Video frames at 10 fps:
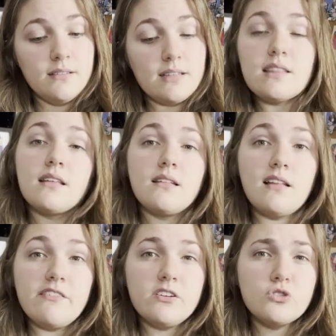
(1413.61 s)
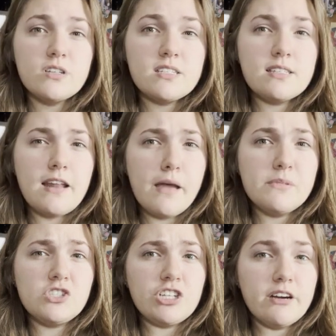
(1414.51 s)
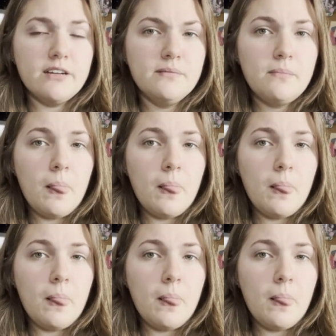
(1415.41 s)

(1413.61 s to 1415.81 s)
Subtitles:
that the love interest's name is Jared,